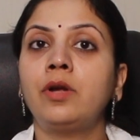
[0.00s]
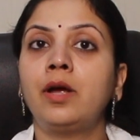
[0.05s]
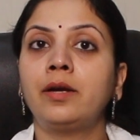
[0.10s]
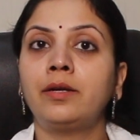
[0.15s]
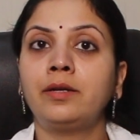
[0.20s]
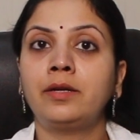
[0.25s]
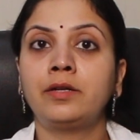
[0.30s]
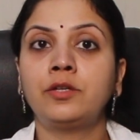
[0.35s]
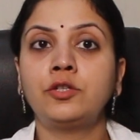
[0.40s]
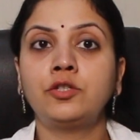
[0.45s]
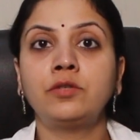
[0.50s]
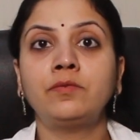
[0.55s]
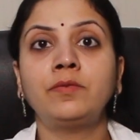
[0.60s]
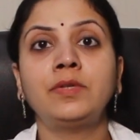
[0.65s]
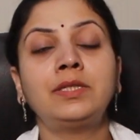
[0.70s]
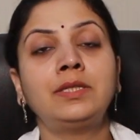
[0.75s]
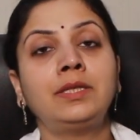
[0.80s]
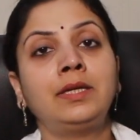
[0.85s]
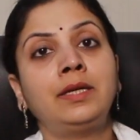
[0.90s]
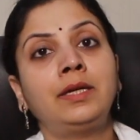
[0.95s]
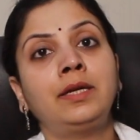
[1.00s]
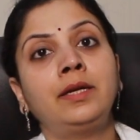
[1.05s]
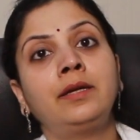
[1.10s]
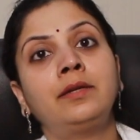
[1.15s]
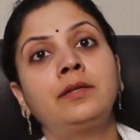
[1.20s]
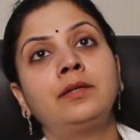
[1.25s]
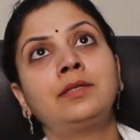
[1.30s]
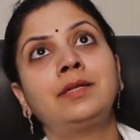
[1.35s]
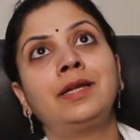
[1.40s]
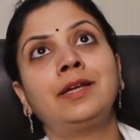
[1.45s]
heart condition, we say
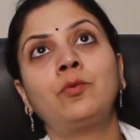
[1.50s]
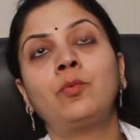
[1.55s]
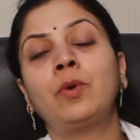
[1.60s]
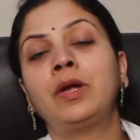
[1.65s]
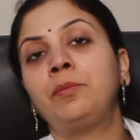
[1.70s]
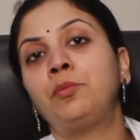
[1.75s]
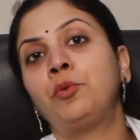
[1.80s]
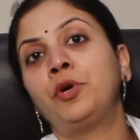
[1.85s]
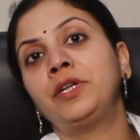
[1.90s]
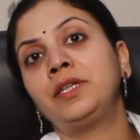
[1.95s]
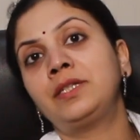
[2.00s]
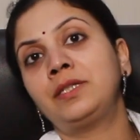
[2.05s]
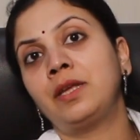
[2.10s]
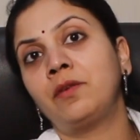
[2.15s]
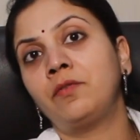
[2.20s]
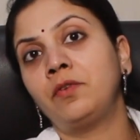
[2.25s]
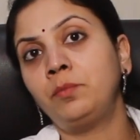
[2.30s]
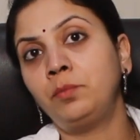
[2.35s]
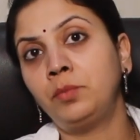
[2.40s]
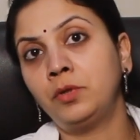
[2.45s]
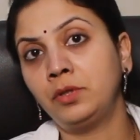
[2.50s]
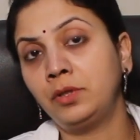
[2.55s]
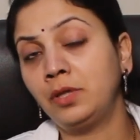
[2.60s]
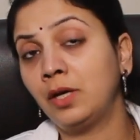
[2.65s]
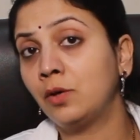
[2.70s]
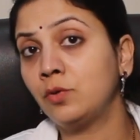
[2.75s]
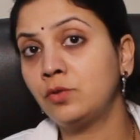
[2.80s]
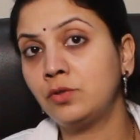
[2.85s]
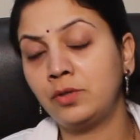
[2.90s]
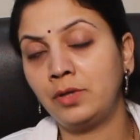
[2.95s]
it is like 1.7 per
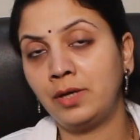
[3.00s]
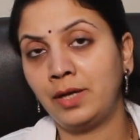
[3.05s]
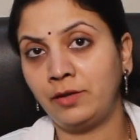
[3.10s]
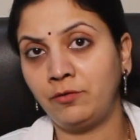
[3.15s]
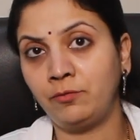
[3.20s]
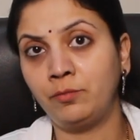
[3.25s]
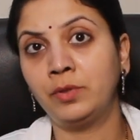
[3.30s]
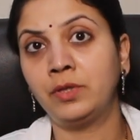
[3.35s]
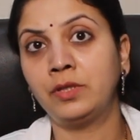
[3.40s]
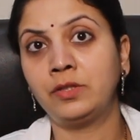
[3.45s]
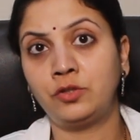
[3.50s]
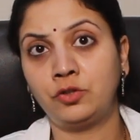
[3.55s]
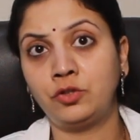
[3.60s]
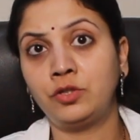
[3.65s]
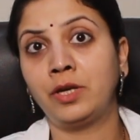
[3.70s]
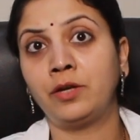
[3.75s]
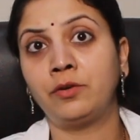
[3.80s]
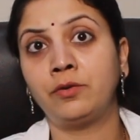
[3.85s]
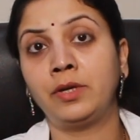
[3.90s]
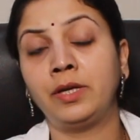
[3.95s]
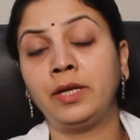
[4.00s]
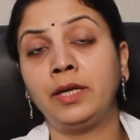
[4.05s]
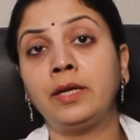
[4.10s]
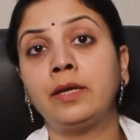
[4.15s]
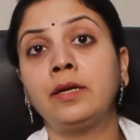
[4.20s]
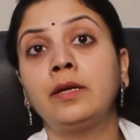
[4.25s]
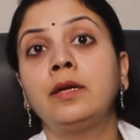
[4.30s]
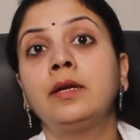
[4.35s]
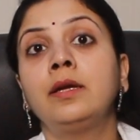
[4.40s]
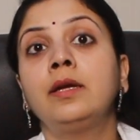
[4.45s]
thousand live births
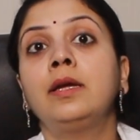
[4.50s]
generally.